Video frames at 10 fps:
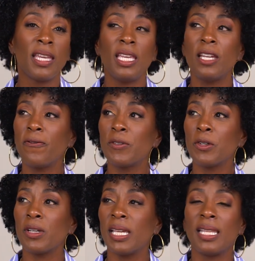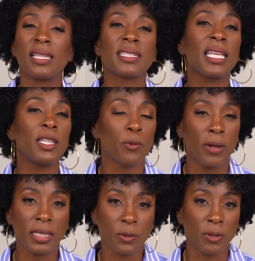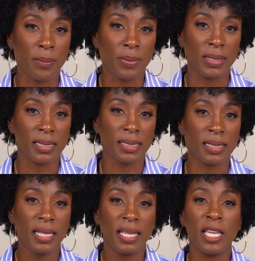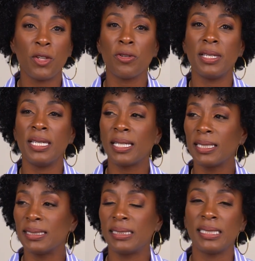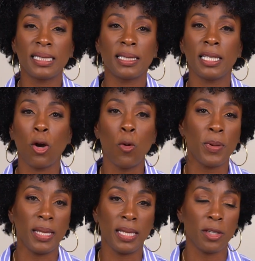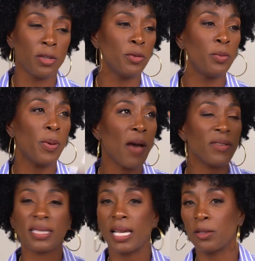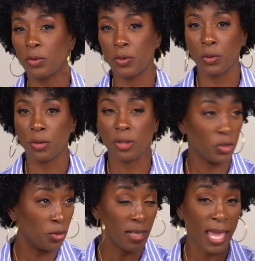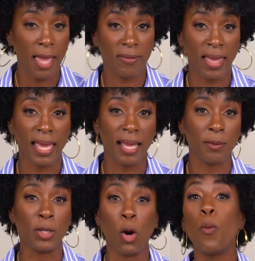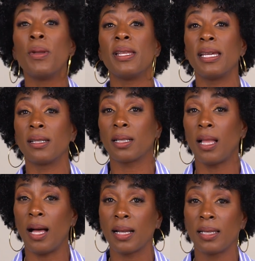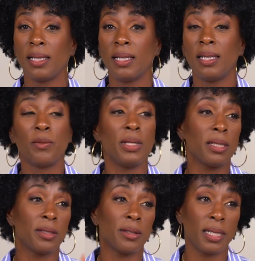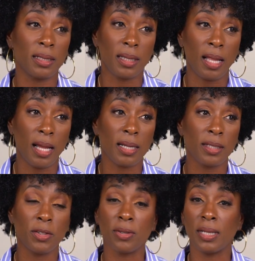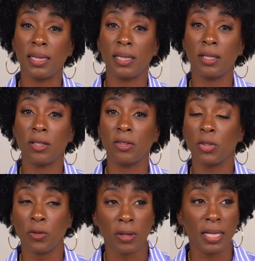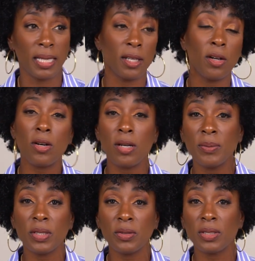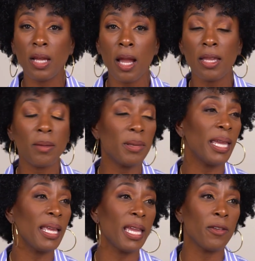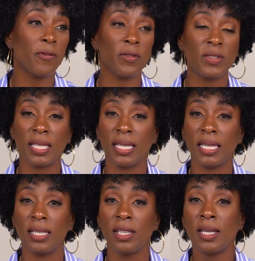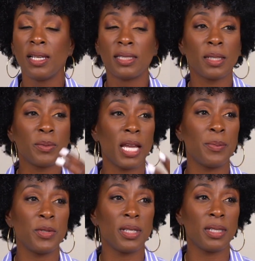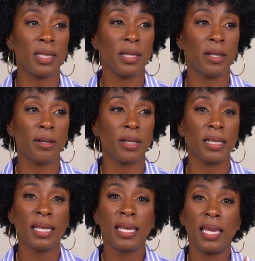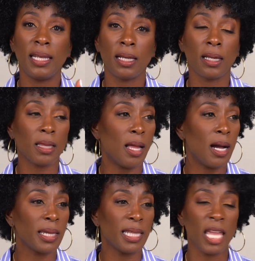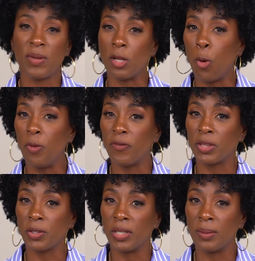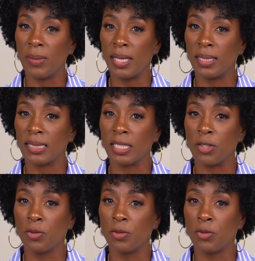If you're in, say, the restaurant business and you're inconsistently opening, you have a sign on the door because you're going to have that. We open at 8 o'clock. We get there at 8 o'clock, you're not there, or you're running in, oh, I'm so sorry, I'm late, 8:15. Sometimes you get there and at 8 o'clock and they've been open for 30 minutes and you